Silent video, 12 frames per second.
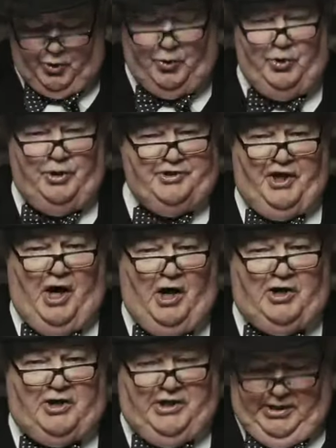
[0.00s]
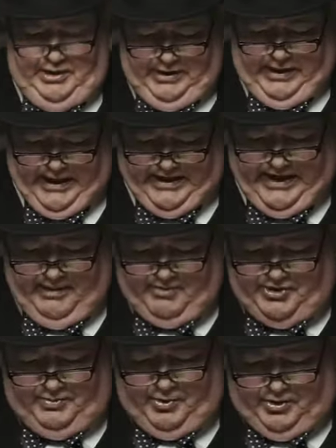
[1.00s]
all the dark and
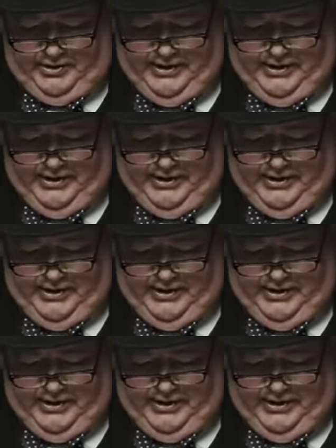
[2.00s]
lamentable